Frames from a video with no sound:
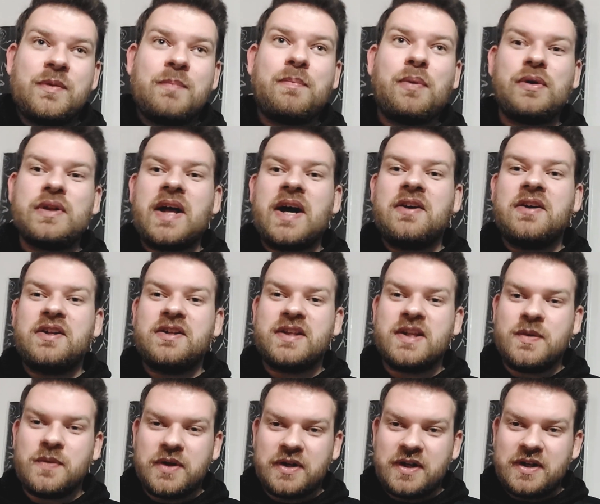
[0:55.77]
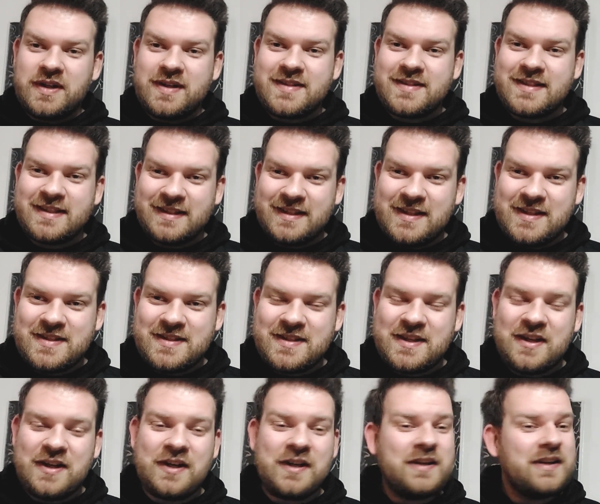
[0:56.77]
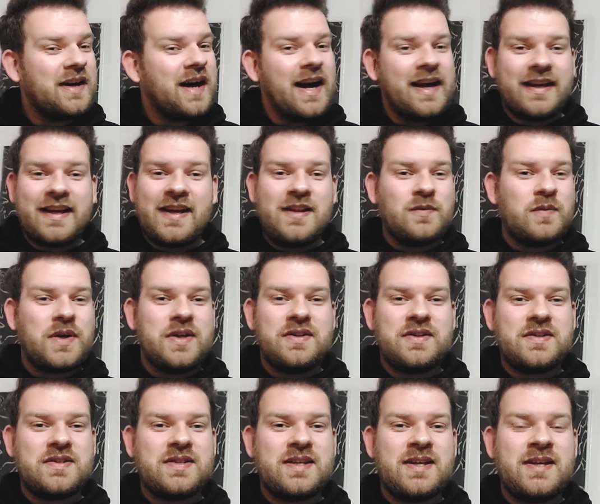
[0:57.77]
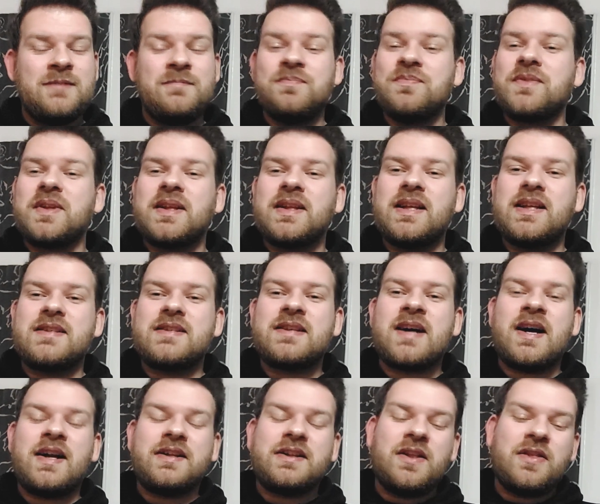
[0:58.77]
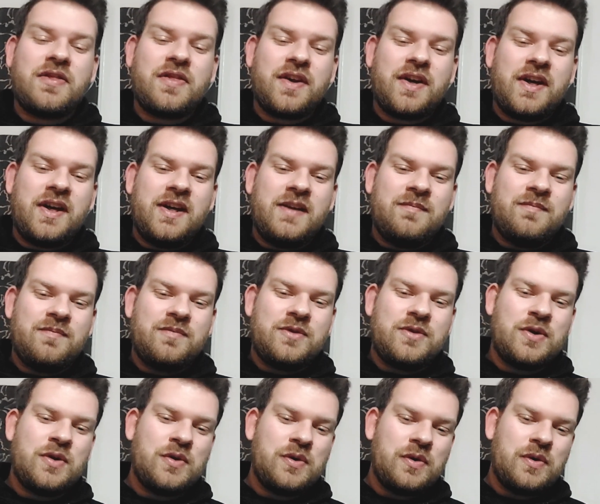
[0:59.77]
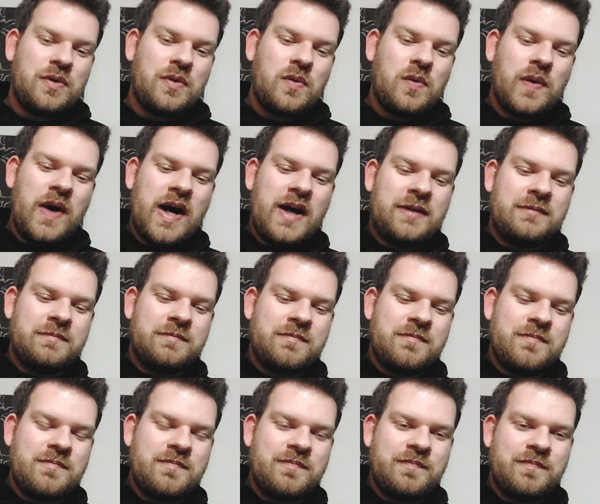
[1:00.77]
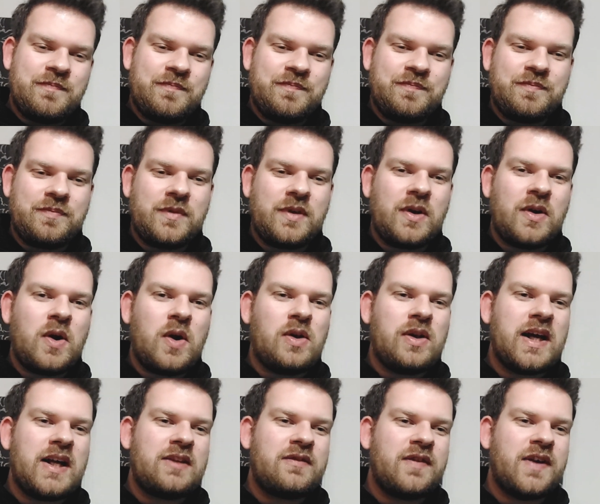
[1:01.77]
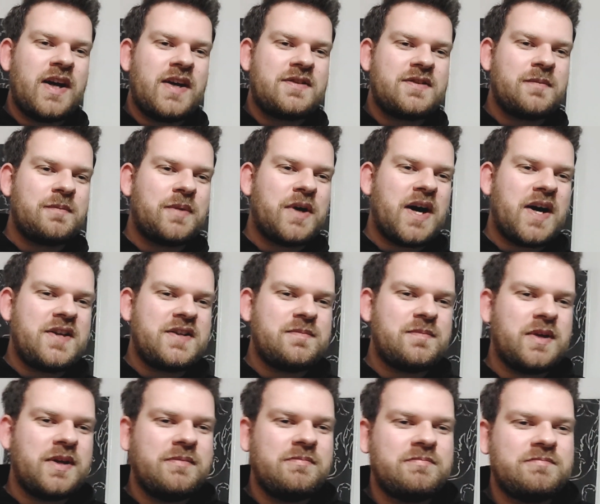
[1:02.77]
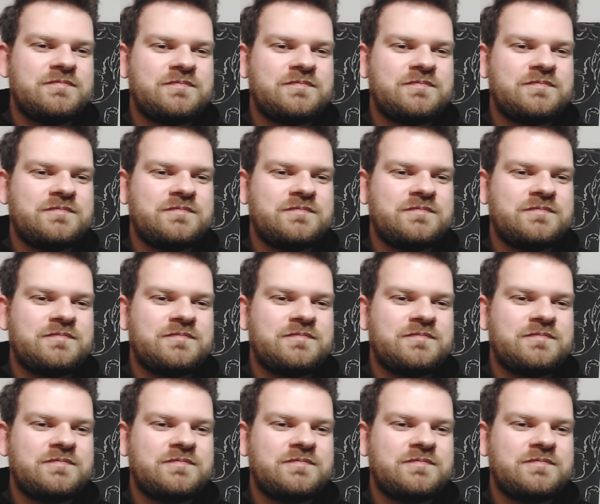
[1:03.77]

polarity we're gonna see this year, I can't wait to see. Let's start in 3, 2, 1. Go Latvia, surprise me.